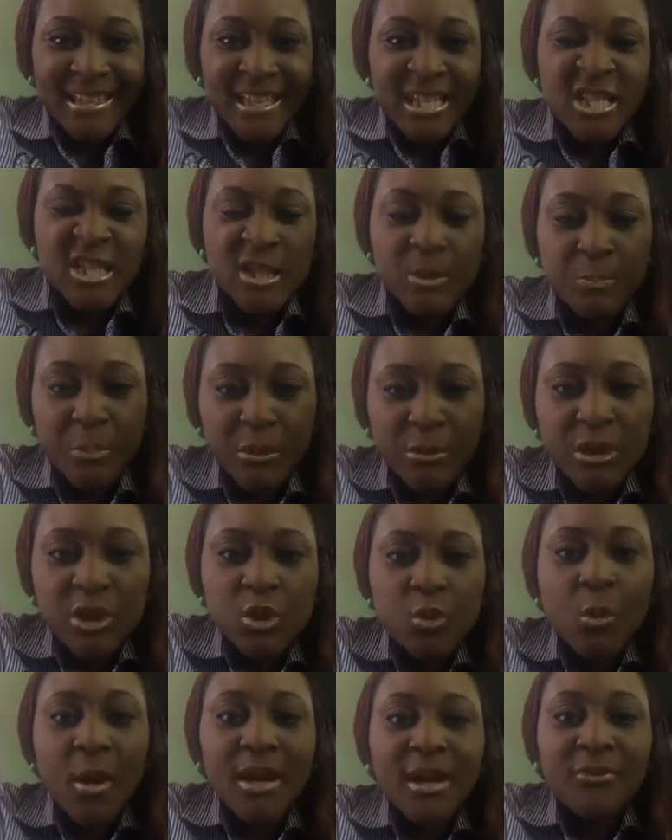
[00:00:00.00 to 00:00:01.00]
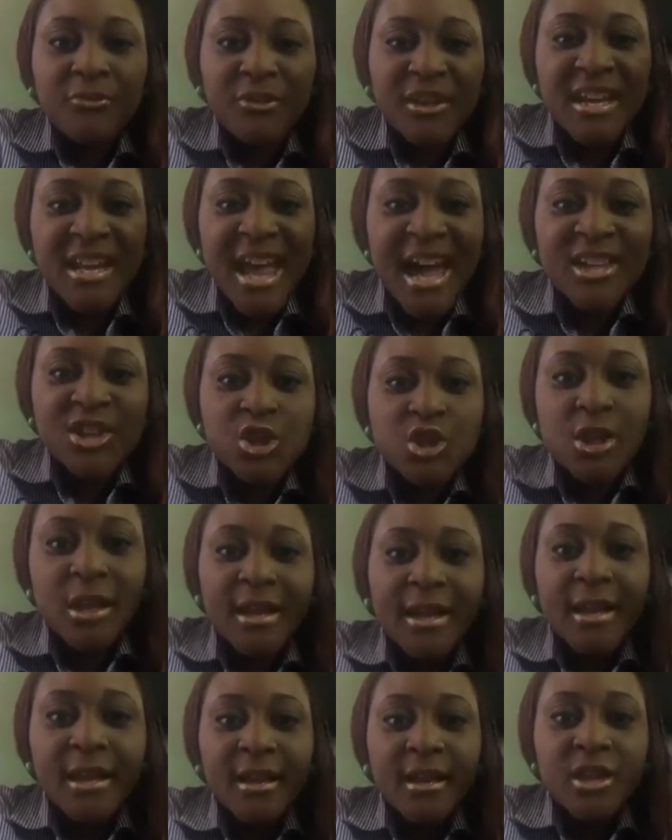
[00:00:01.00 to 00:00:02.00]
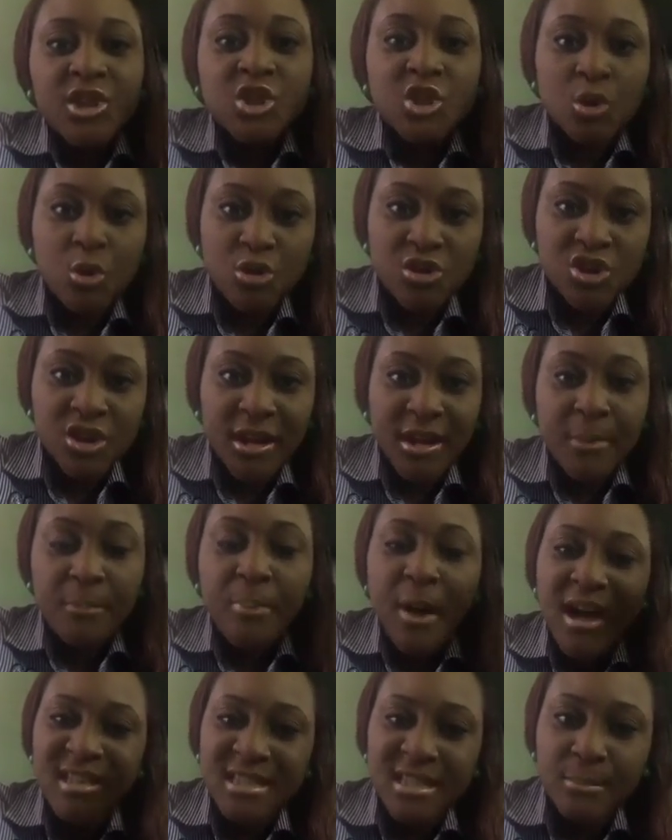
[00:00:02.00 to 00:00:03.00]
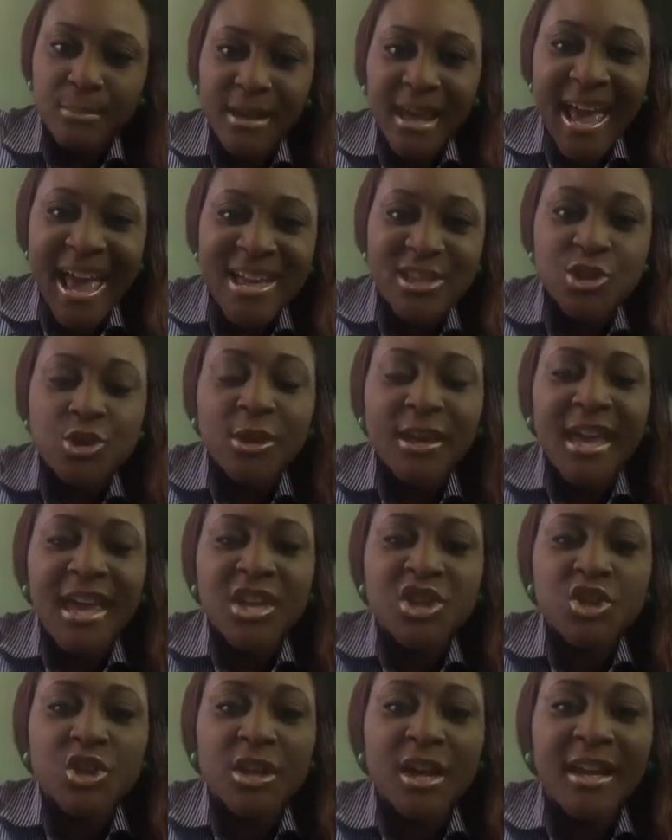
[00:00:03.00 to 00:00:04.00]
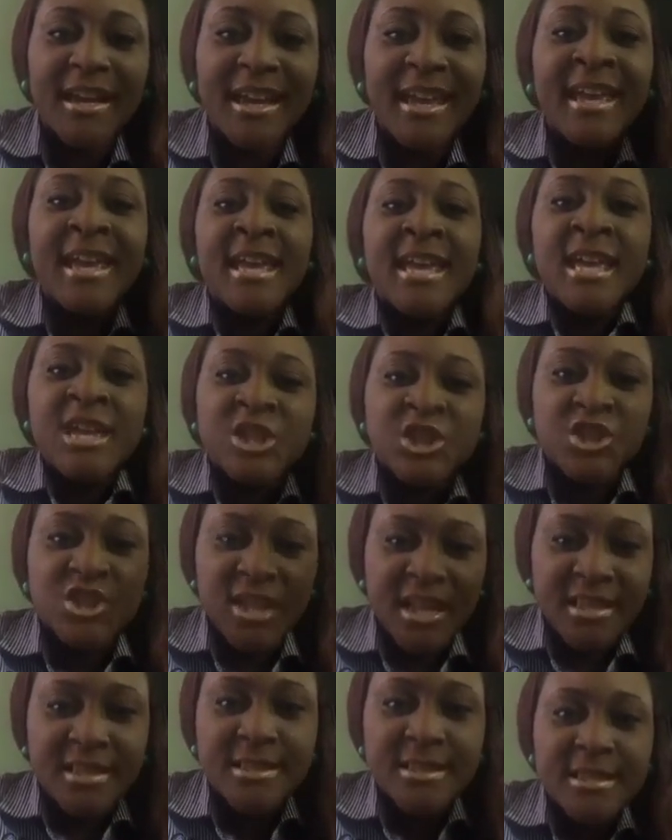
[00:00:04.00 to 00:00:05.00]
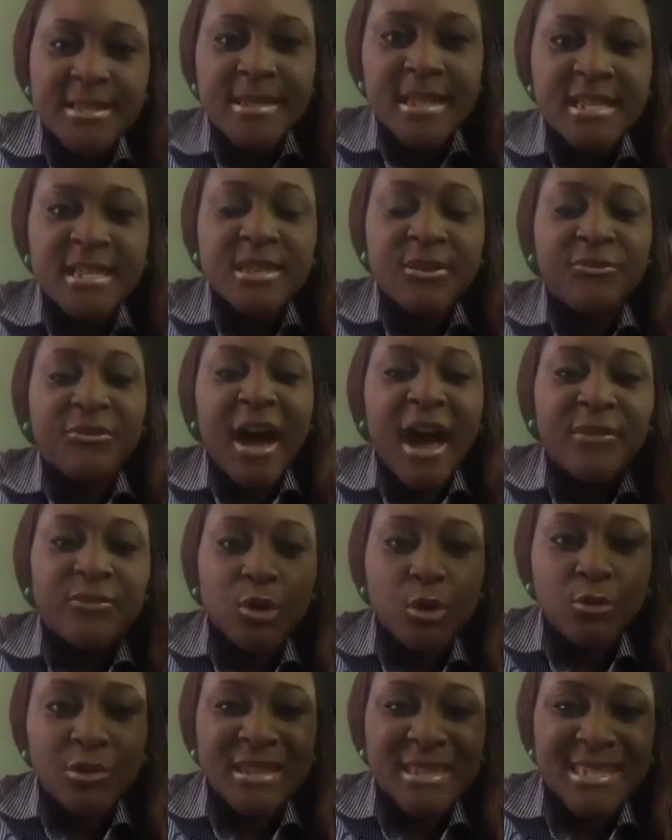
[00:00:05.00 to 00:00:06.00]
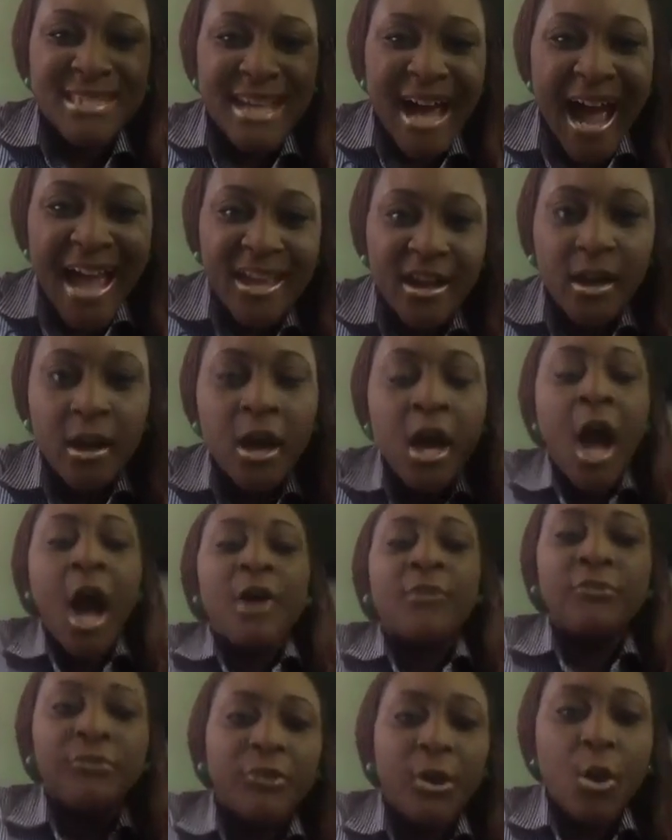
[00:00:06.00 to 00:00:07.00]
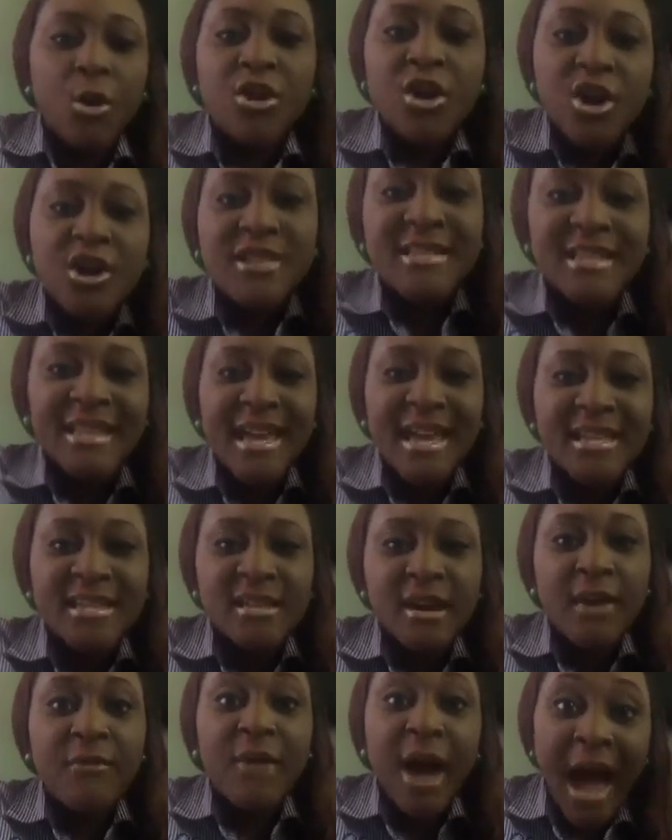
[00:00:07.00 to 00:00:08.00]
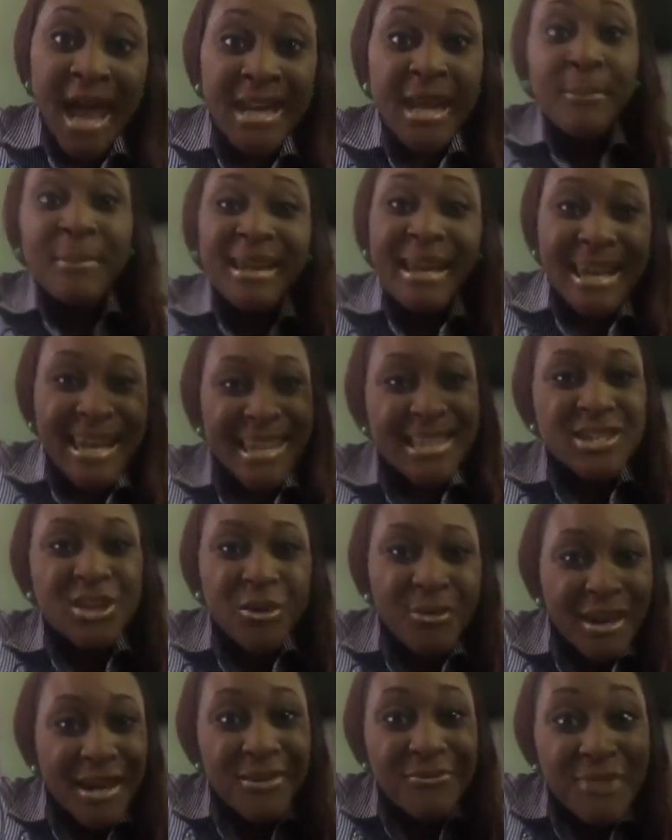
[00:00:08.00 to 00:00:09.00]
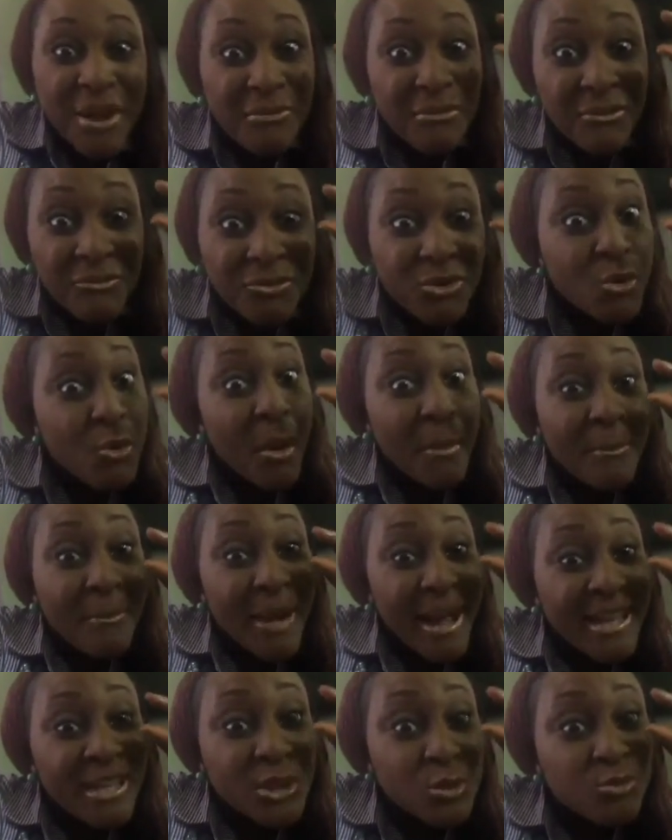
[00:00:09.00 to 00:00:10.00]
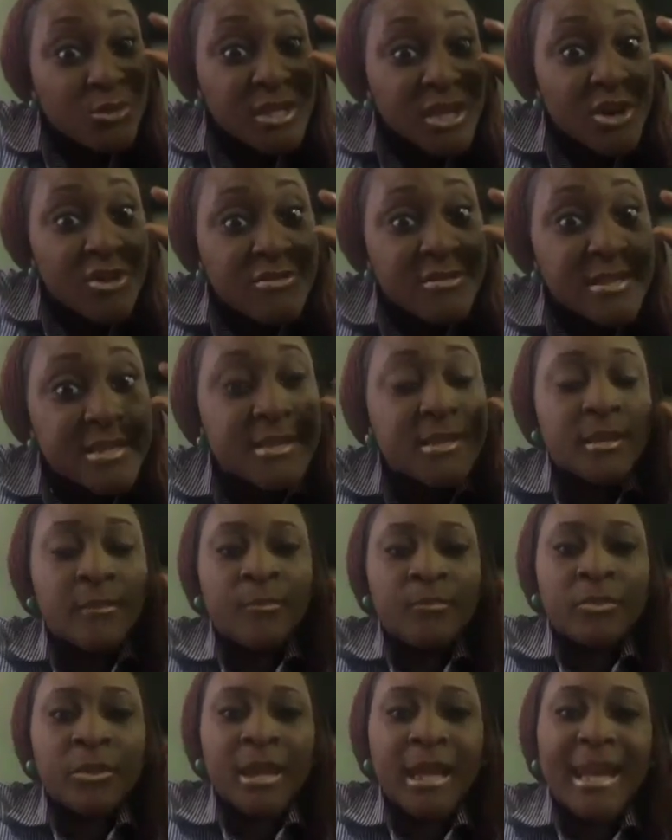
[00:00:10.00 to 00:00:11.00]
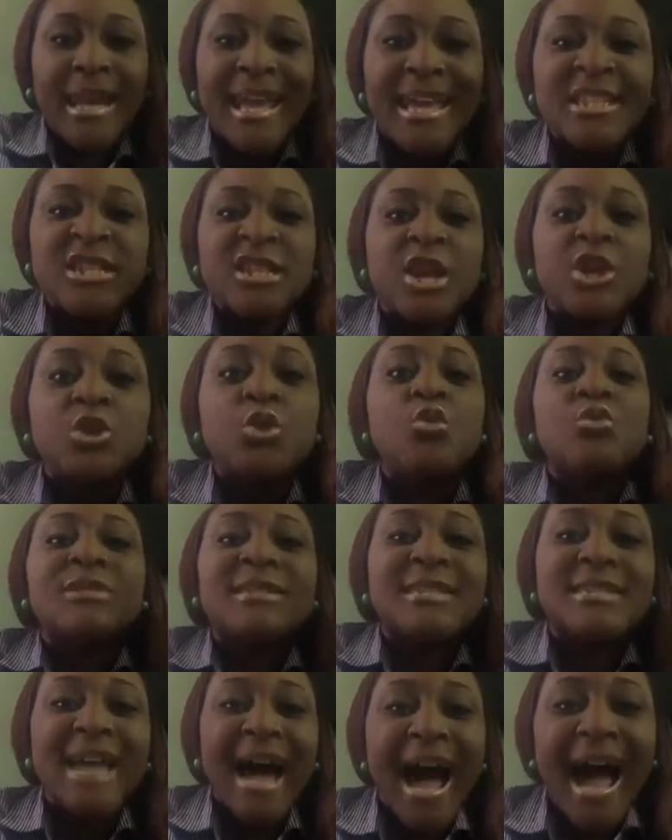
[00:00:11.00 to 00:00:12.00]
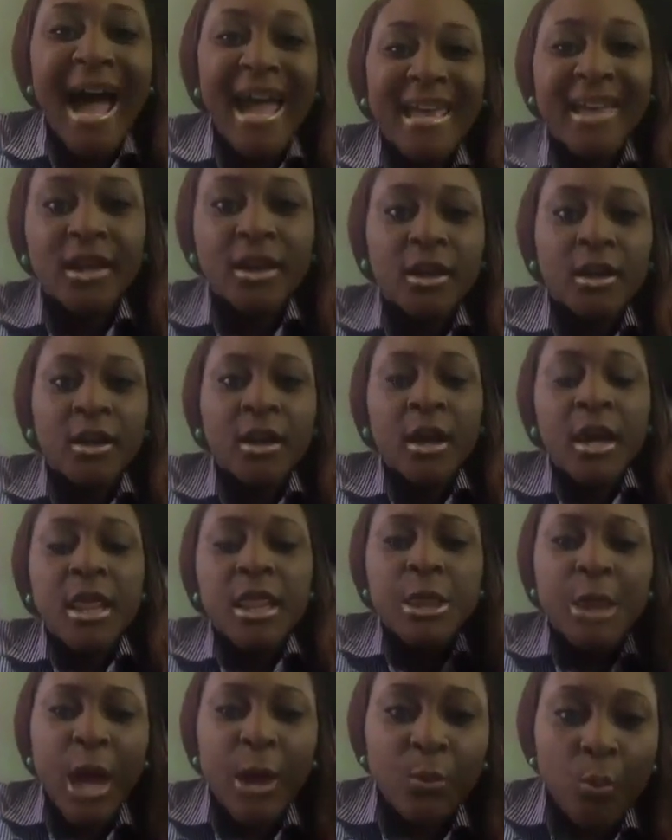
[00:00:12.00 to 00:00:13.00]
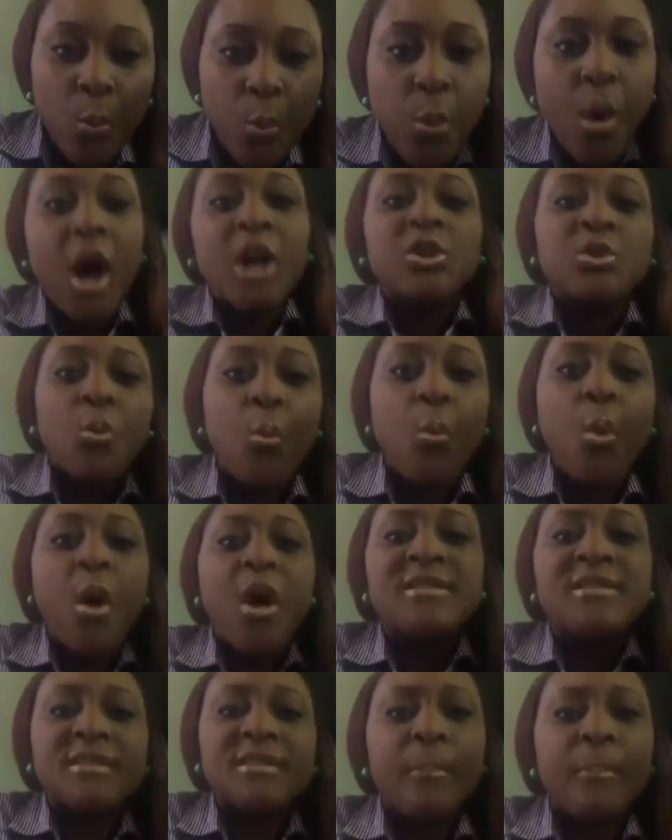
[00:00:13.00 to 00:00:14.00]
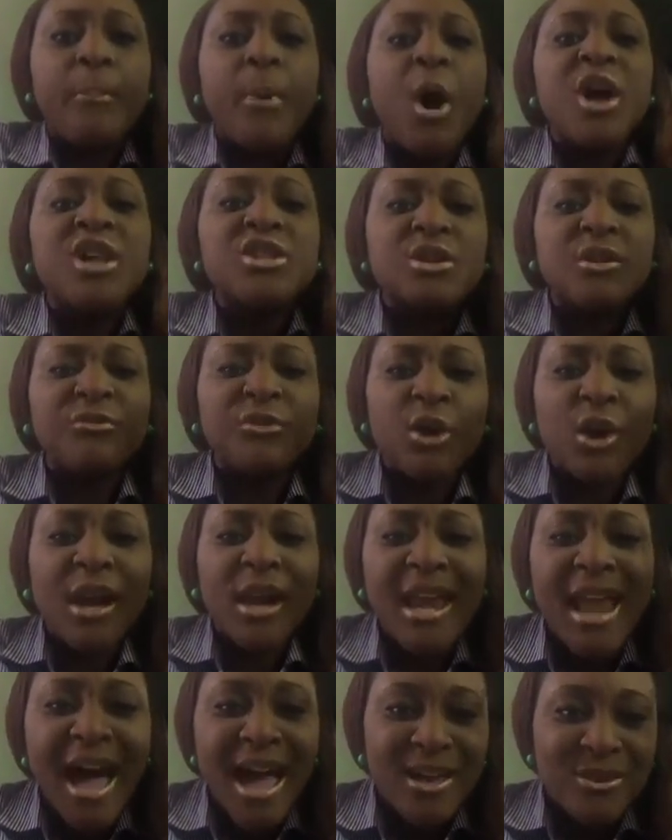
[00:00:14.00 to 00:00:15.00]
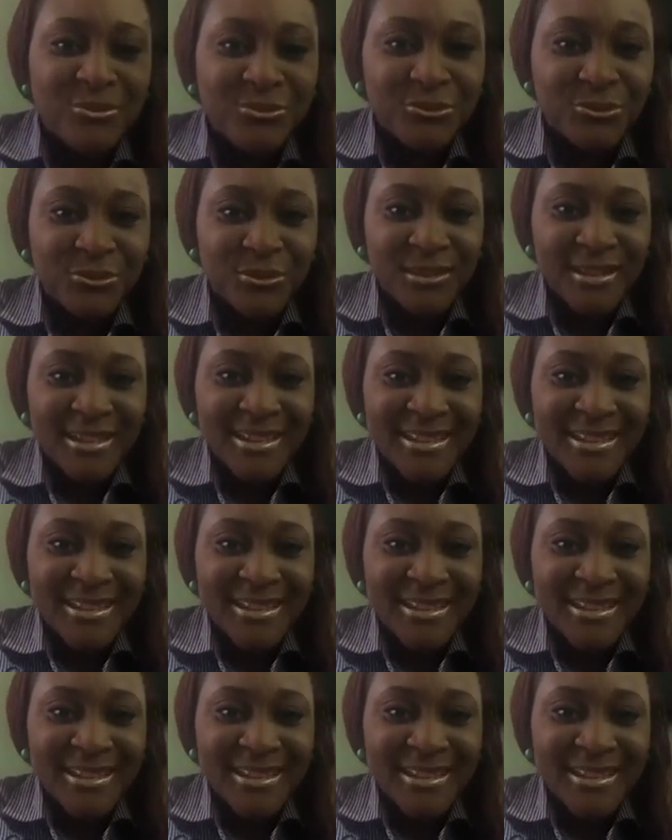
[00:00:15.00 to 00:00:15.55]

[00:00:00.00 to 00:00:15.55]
spiritually, financially, socially, possibly educationally, 60, 65, you retire, few years later, and I mean literally very few or minute years later, you die, then what was the point of your life?